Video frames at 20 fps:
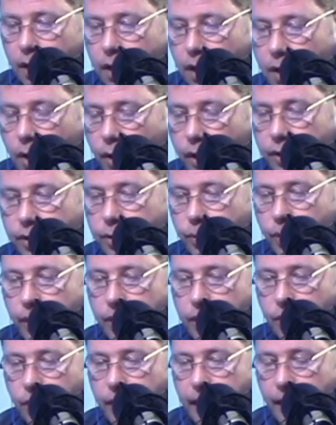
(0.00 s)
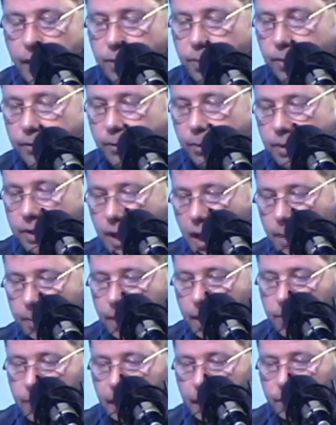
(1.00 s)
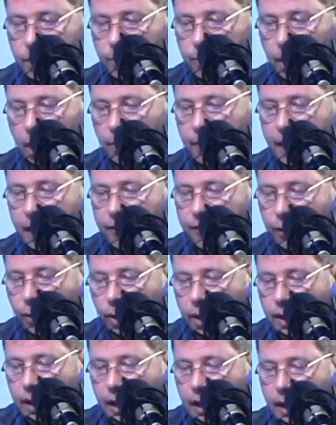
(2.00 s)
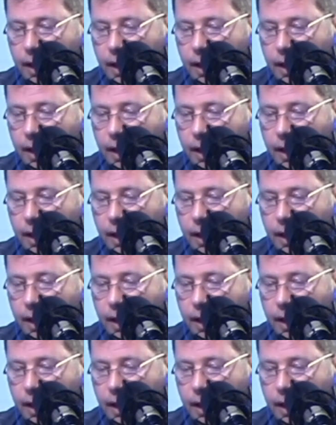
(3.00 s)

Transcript: according to a new announcement from his campaign manager, Paul Manafort.